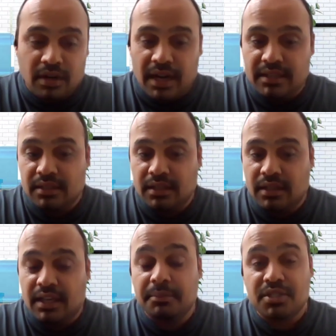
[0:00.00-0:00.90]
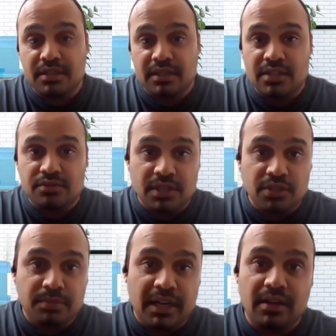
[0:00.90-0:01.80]
as a chemistry graduate
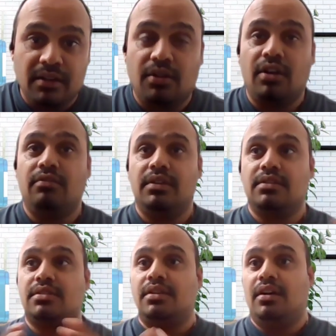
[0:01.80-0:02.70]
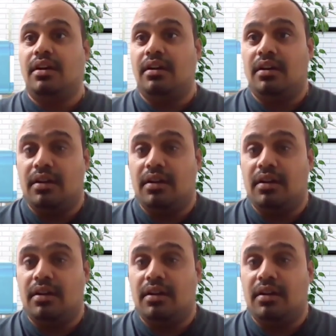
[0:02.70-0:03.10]
you might always hear,